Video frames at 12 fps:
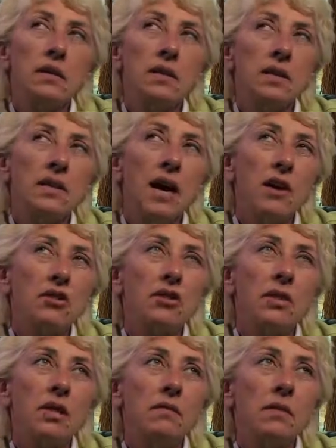Is it
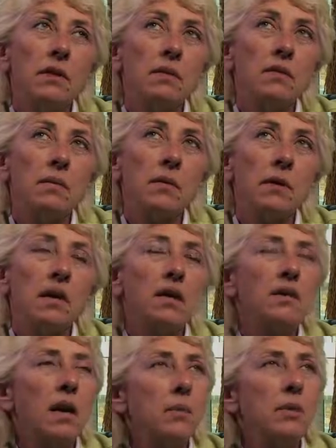dash TV? Something like
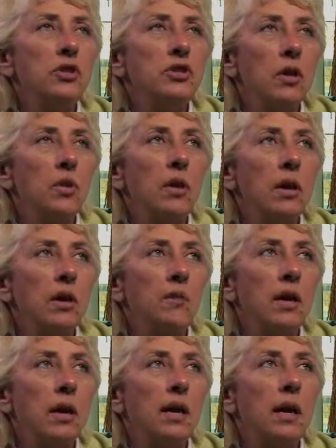that. Type in Joe
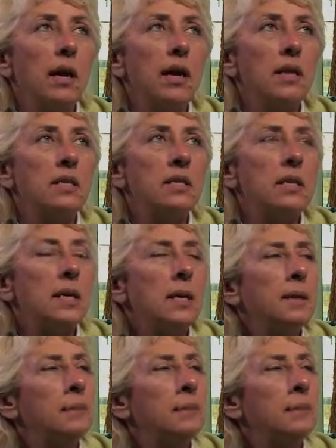Conrad and...